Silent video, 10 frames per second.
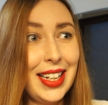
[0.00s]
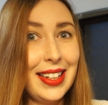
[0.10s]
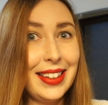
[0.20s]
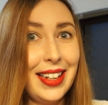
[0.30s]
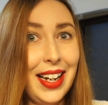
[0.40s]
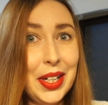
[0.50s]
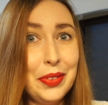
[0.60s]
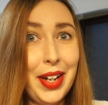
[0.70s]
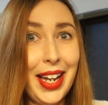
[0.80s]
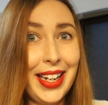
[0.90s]
lot of
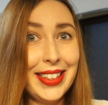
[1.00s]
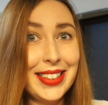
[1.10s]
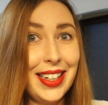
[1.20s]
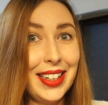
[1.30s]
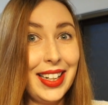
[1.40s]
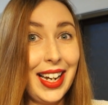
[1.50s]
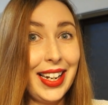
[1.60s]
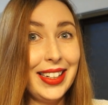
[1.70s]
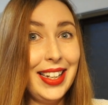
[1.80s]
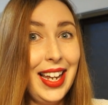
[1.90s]
hate
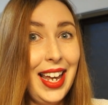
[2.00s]
online.